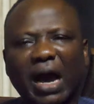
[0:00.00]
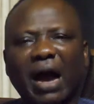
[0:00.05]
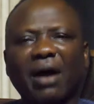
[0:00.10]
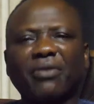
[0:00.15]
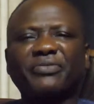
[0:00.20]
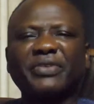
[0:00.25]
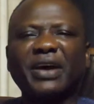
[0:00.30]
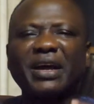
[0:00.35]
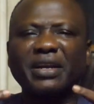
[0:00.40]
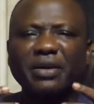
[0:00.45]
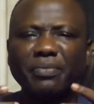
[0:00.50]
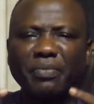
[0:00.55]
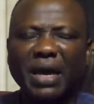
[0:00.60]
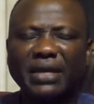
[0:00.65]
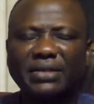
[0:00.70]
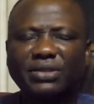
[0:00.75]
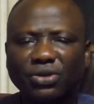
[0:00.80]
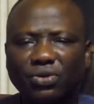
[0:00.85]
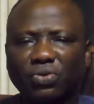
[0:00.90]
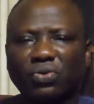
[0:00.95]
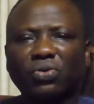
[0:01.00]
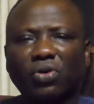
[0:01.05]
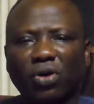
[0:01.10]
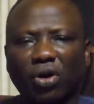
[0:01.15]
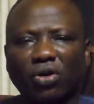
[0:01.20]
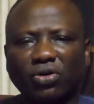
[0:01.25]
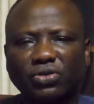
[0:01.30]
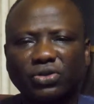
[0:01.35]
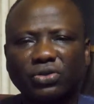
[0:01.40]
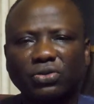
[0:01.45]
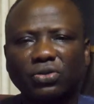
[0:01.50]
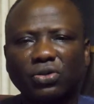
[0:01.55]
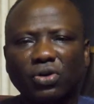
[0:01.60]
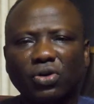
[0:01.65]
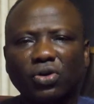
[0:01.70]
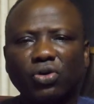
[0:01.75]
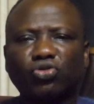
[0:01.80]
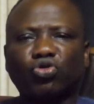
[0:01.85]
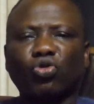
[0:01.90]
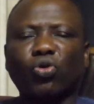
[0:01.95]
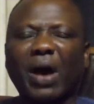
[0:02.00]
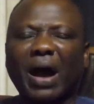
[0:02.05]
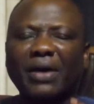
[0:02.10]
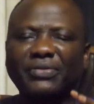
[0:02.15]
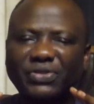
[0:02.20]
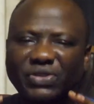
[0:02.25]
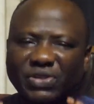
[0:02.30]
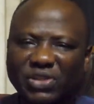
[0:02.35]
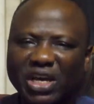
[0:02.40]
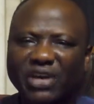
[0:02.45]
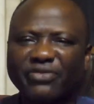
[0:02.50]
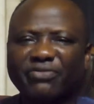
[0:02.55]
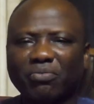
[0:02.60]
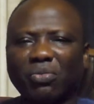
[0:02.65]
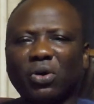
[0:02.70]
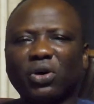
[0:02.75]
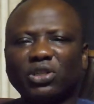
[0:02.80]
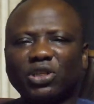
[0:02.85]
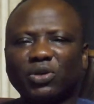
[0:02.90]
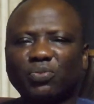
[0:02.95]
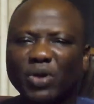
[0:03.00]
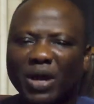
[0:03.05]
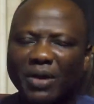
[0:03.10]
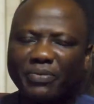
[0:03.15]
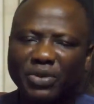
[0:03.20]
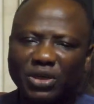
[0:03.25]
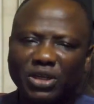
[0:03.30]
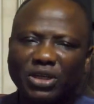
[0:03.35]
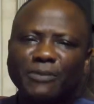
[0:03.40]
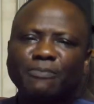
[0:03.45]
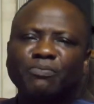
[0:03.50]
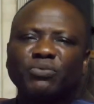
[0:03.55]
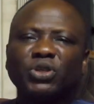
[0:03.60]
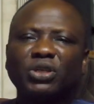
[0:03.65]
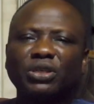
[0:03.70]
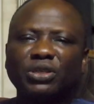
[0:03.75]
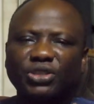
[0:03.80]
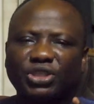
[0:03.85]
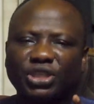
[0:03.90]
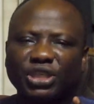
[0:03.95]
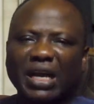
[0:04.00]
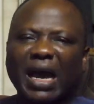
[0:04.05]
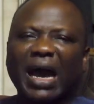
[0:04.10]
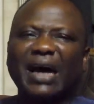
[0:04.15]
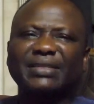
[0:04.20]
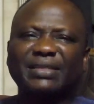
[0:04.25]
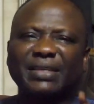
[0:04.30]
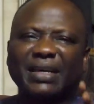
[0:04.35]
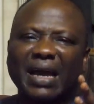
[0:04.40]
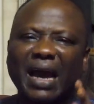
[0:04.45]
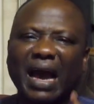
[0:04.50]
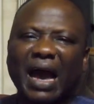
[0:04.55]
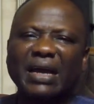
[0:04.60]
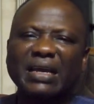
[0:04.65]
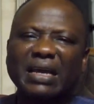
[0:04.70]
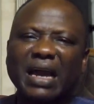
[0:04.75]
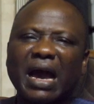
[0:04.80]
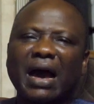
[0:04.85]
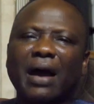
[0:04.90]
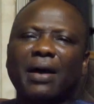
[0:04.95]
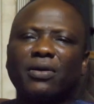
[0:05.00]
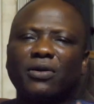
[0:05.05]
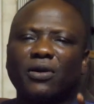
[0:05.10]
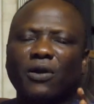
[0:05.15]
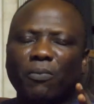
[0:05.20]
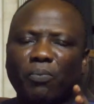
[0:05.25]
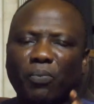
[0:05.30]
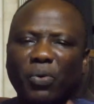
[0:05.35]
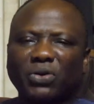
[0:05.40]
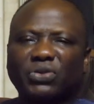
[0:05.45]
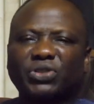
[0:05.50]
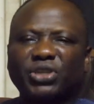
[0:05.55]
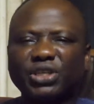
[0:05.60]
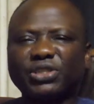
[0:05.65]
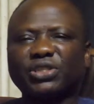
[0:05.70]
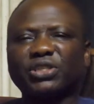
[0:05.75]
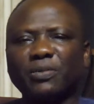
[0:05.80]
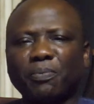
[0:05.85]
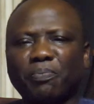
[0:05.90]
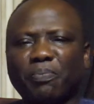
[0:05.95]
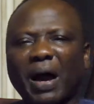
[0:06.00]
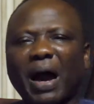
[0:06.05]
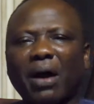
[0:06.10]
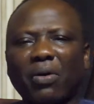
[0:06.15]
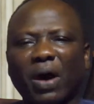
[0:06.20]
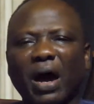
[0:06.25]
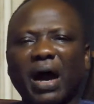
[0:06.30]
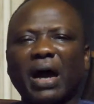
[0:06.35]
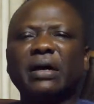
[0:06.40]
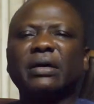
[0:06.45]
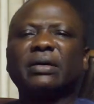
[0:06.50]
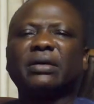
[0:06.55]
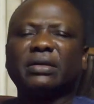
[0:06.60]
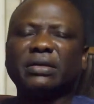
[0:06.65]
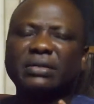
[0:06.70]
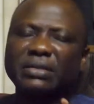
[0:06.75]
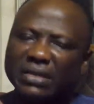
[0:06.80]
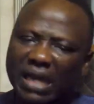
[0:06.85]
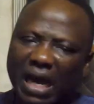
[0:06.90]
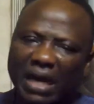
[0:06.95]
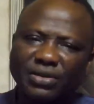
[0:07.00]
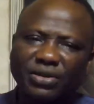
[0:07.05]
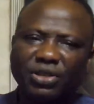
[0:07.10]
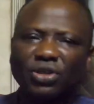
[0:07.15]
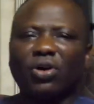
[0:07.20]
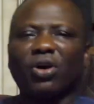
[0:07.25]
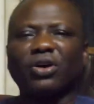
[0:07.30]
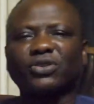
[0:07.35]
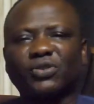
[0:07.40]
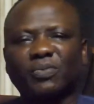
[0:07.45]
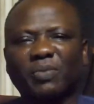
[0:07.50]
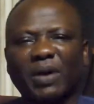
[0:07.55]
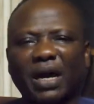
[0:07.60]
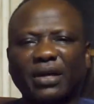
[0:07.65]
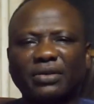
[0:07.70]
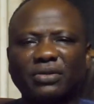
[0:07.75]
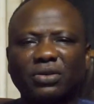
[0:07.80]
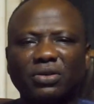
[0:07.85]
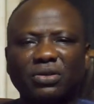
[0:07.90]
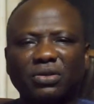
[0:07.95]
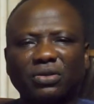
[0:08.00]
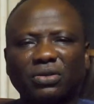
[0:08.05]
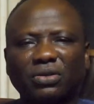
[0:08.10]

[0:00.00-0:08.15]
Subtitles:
and very meticulous to have saved money. Maybe she has a higher purchasing power than the husband.